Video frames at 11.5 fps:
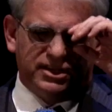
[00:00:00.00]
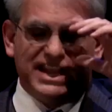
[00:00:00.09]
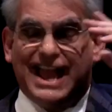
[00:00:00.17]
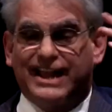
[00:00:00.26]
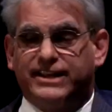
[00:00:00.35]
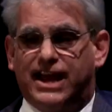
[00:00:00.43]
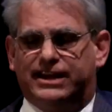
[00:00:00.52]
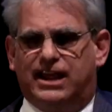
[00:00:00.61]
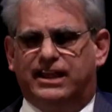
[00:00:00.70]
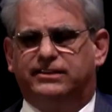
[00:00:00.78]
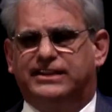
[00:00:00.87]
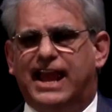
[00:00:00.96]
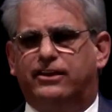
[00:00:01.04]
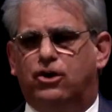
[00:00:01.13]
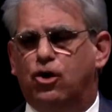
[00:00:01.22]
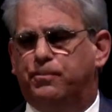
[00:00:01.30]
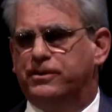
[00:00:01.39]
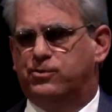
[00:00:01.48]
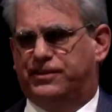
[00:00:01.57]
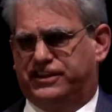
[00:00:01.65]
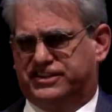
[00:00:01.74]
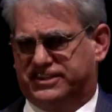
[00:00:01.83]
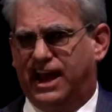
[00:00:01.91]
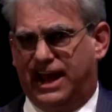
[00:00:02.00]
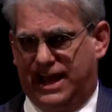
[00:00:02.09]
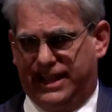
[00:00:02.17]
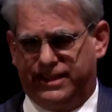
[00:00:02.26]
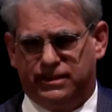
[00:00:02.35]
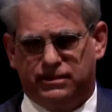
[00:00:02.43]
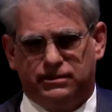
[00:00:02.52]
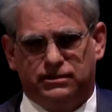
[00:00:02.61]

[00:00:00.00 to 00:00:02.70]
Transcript: Dad opened with a sigh.